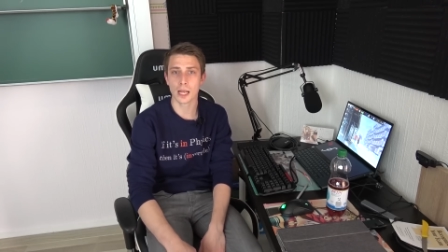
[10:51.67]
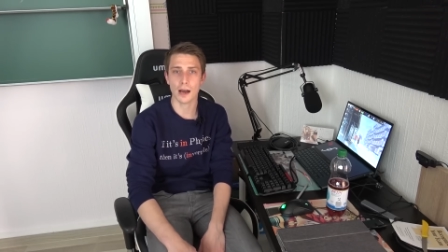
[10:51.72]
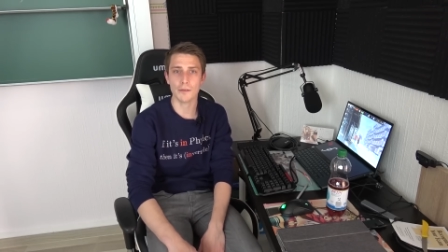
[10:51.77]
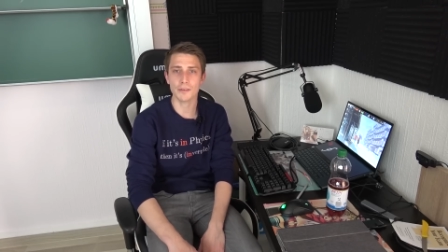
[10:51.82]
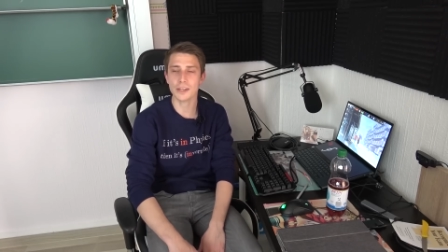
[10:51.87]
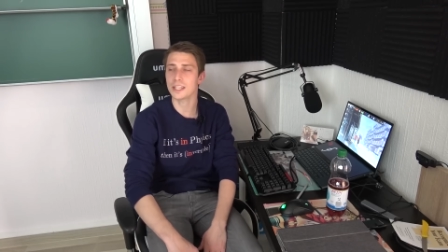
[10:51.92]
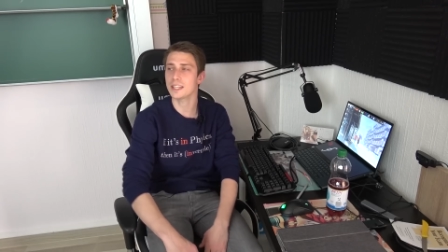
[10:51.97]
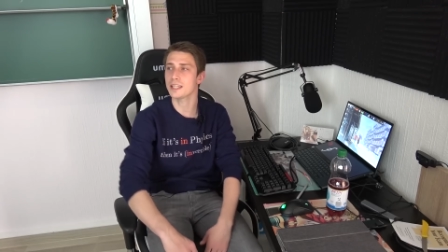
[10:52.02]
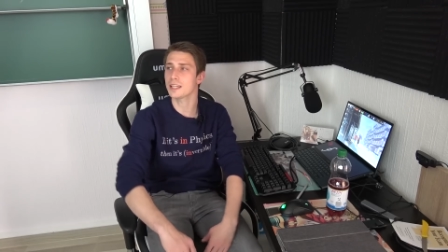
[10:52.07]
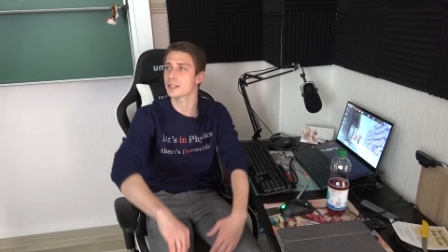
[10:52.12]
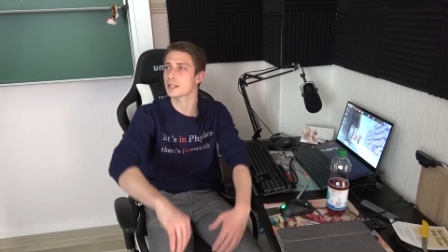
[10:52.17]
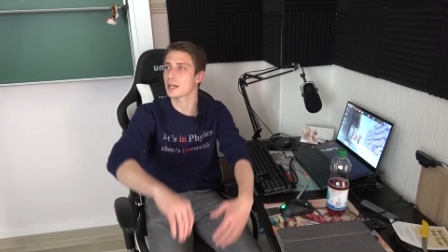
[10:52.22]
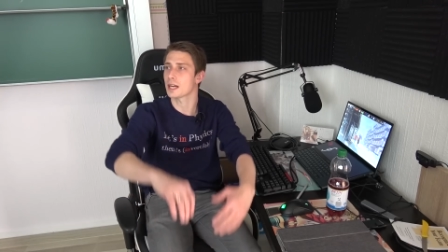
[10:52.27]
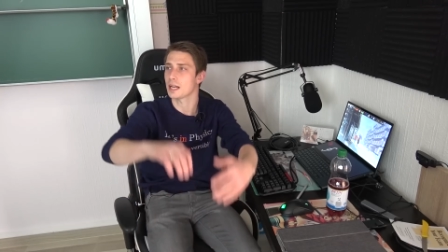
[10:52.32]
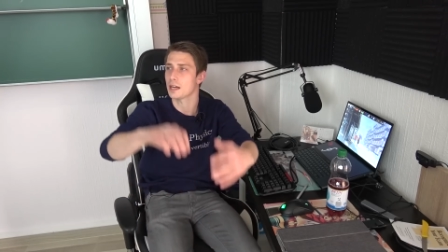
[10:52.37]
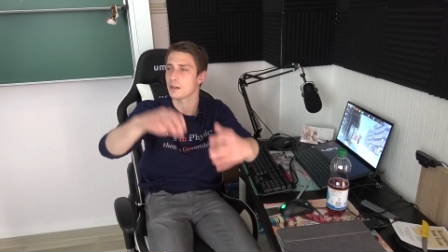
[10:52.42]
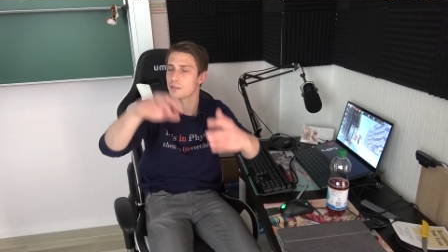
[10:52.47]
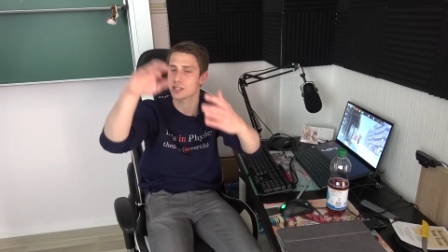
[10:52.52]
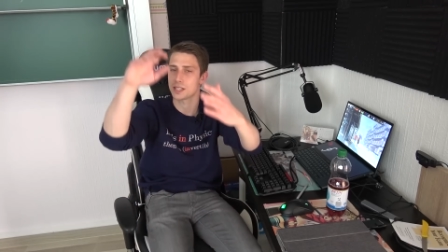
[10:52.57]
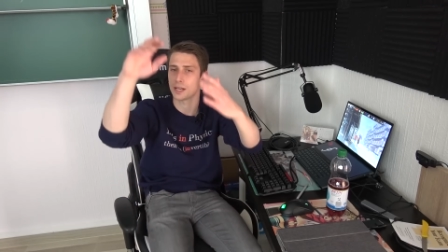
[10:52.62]
Other than that, I
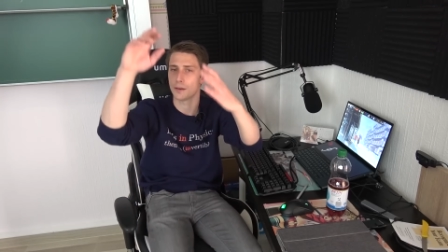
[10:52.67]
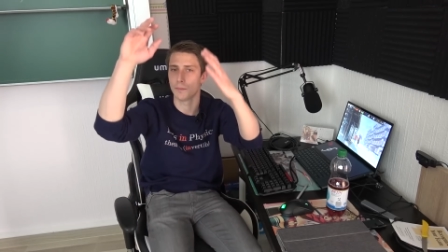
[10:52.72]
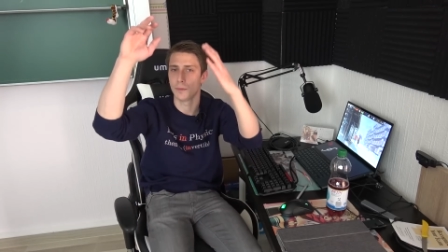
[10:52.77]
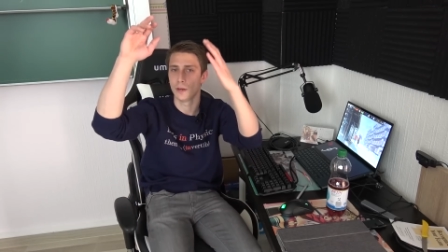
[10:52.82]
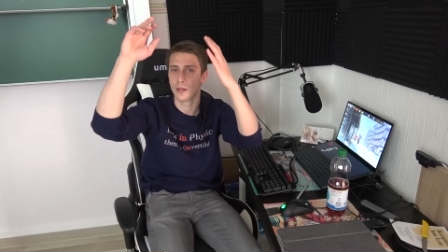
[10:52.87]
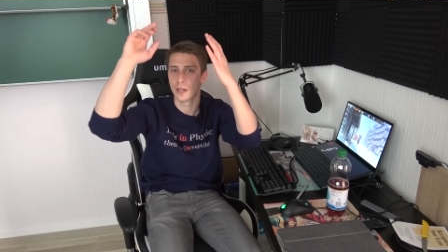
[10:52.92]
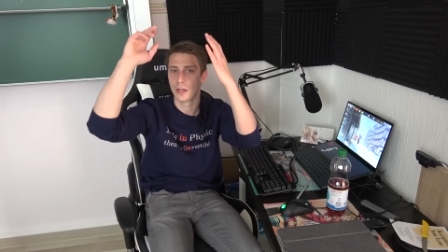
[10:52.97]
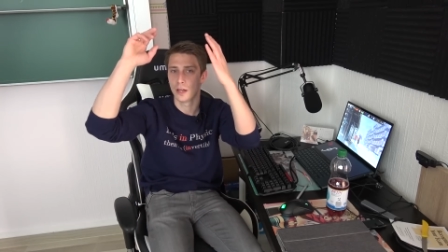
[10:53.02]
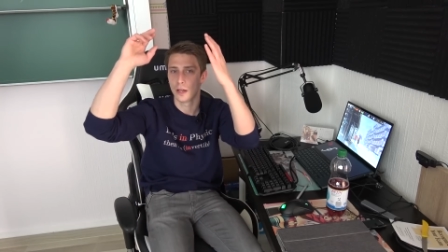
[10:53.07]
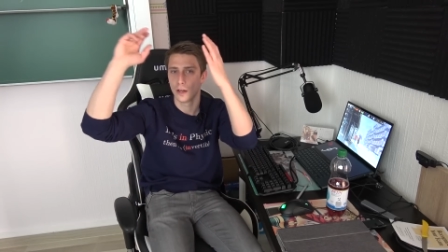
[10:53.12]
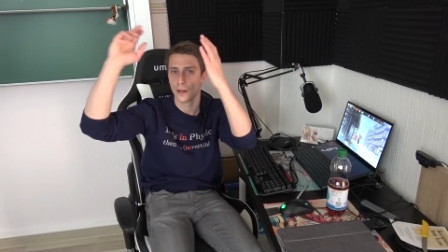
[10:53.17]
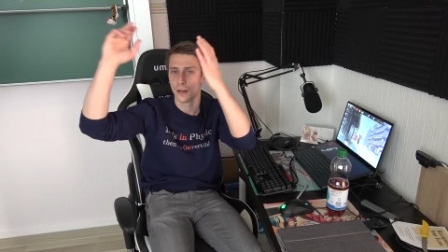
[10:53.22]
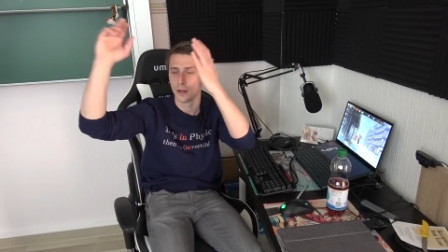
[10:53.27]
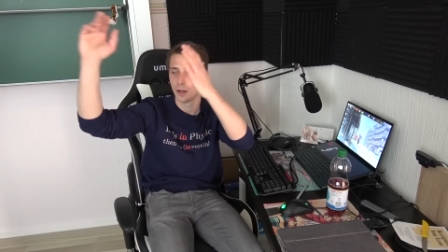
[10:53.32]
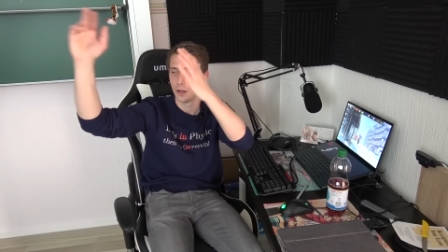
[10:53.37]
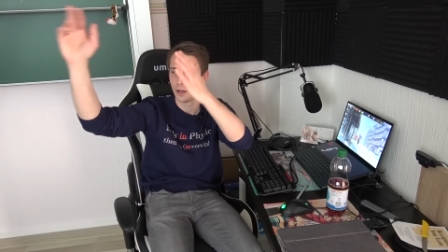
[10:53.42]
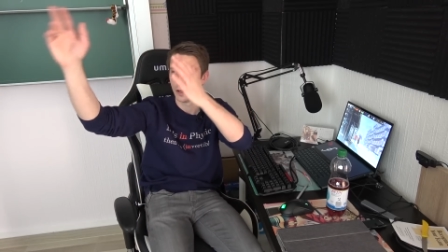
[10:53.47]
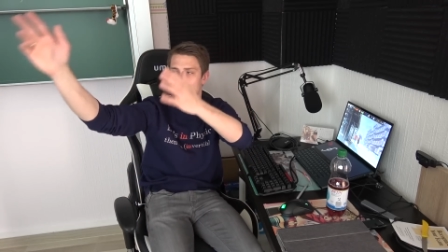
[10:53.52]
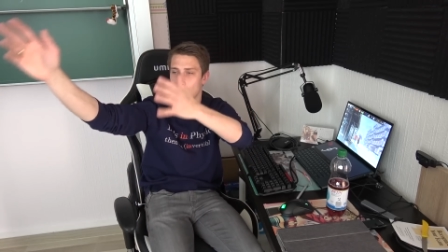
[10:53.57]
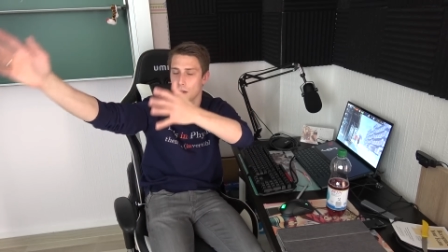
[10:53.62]
have some
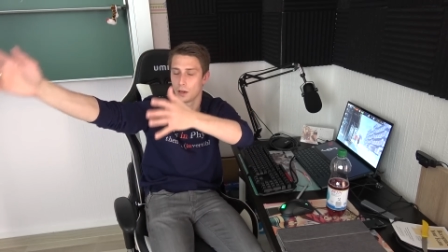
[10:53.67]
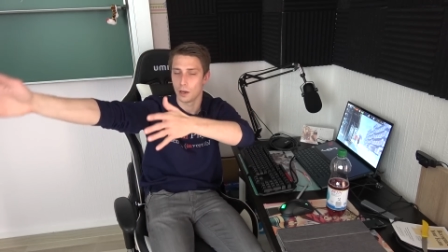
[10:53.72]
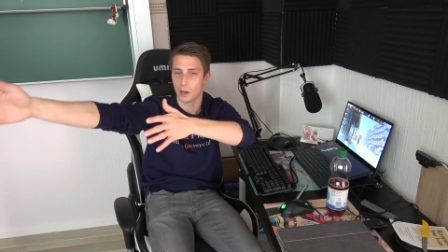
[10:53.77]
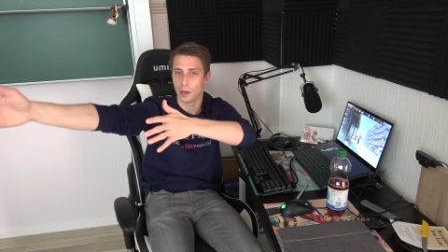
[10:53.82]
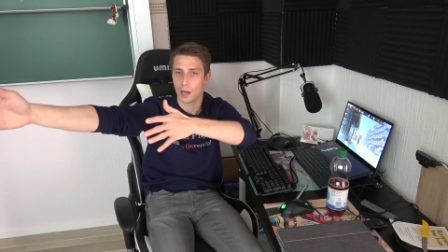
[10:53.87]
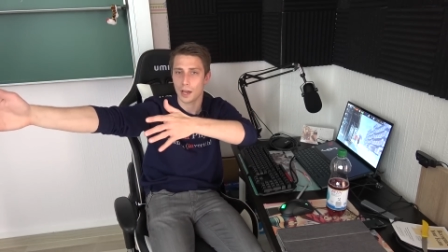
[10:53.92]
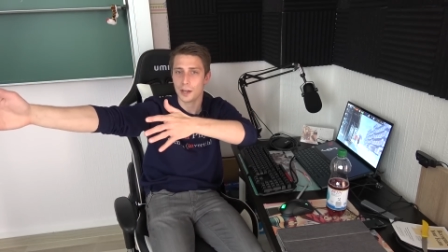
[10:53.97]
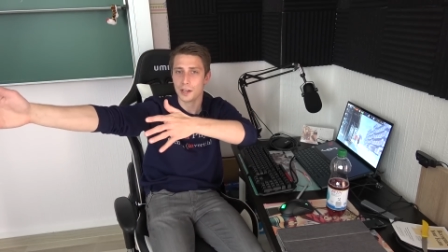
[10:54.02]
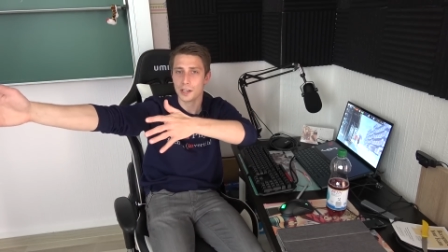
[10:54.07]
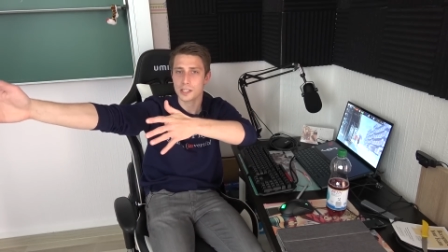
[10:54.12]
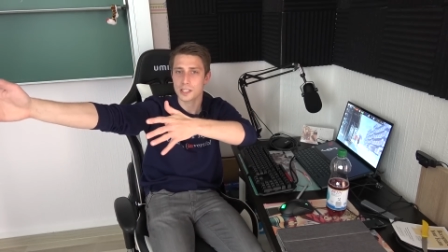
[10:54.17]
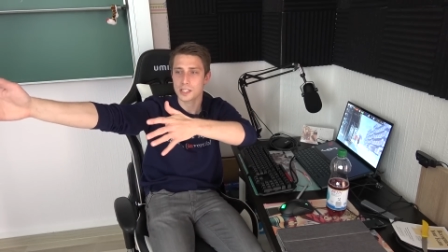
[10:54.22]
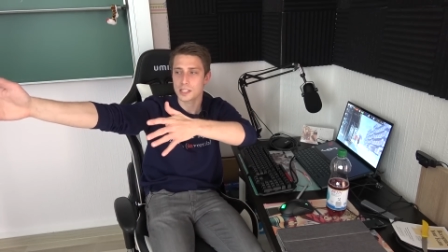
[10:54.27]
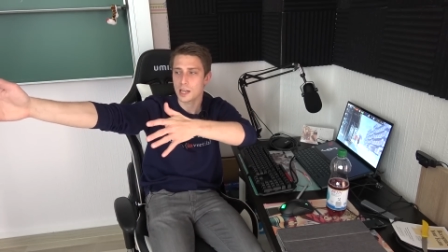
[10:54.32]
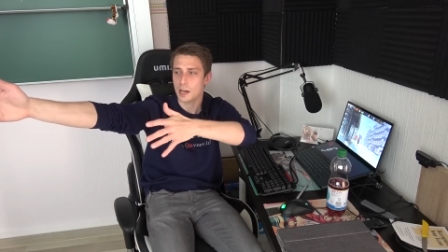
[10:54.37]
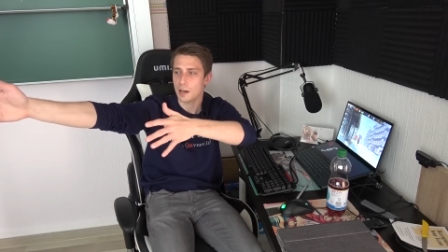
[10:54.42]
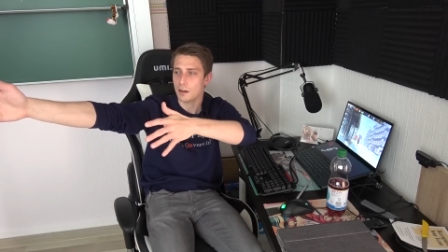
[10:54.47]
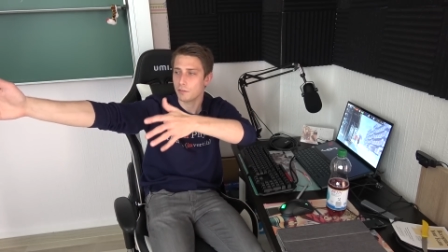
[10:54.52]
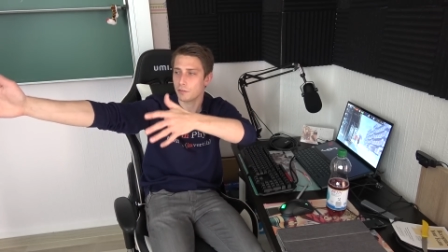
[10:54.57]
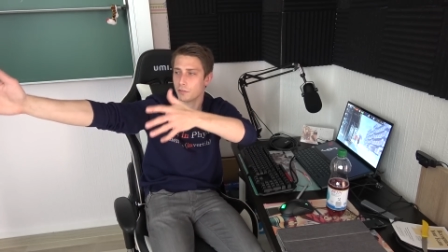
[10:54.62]
lighting
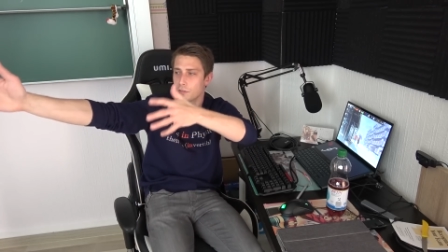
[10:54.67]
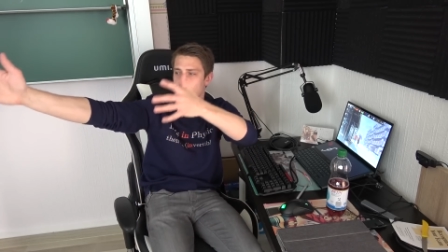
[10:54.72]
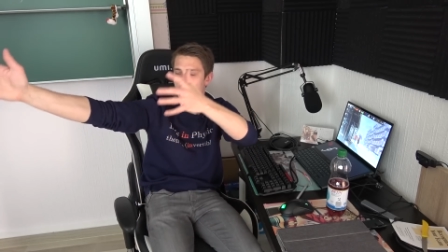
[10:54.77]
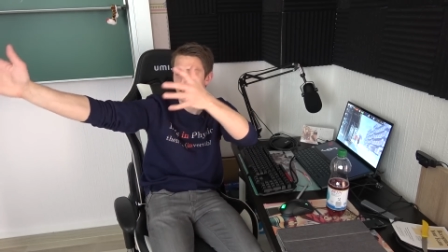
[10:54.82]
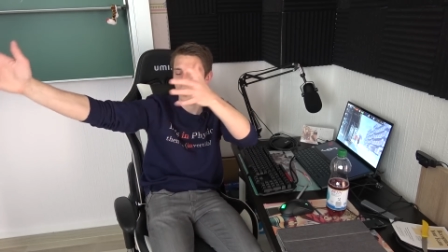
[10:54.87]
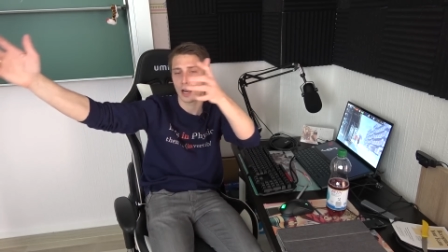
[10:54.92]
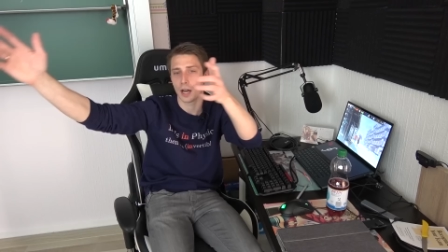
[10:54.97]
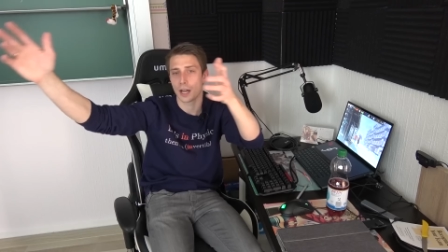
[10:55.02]
stuff,